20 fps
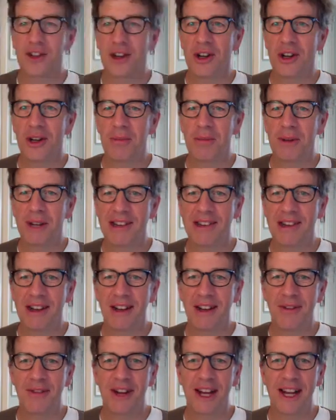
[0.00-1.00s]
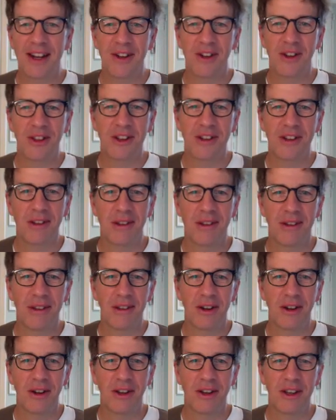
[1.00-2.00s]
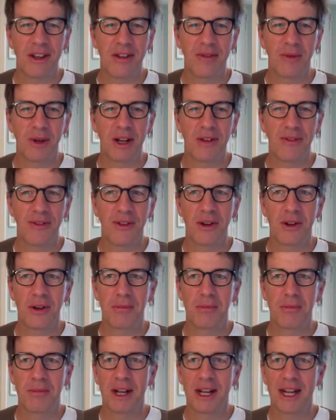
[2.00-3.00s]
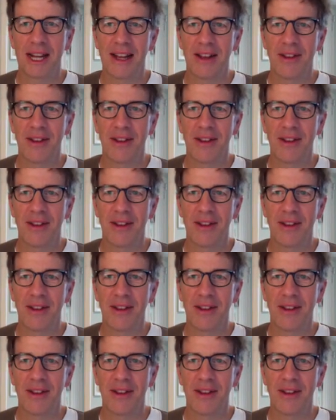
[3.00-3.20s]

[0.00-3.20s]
your back on one of your accounts.